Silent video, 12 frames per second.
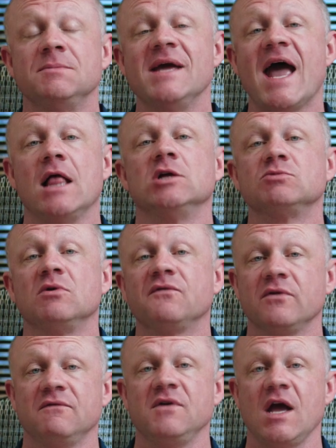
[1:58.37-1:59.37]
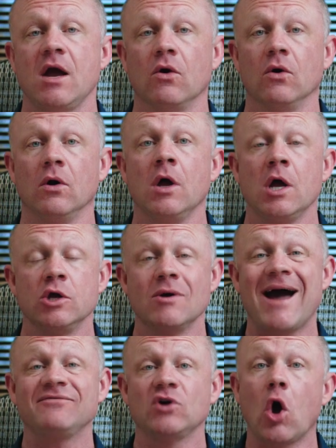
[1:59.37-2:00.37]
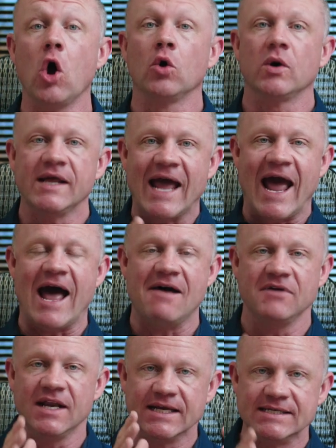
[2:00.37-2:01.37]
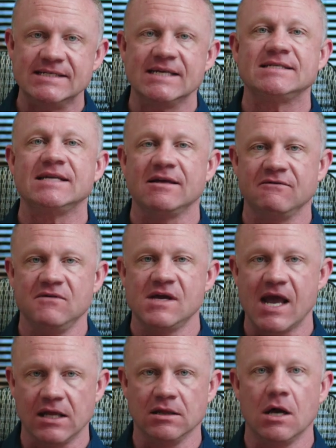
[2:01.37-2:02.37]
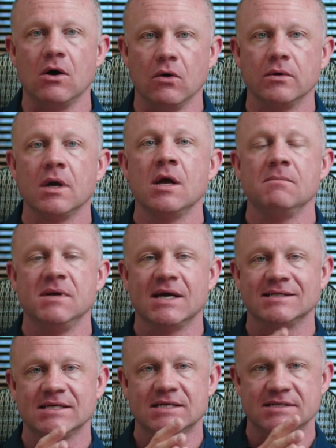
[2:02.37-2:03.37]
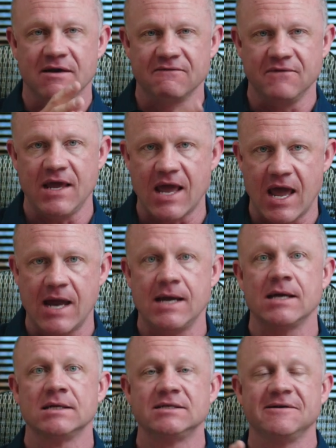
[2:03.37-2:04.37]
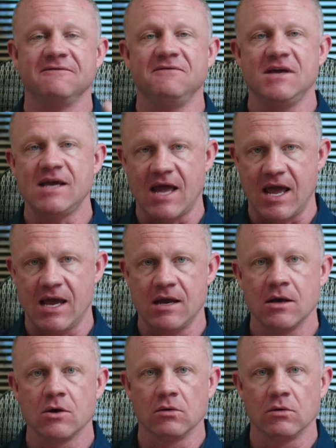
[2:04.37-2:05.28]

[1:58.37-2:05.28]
To be eligible for the VA IRRRL, you have to already have an existing VA loan because this is a VA to VA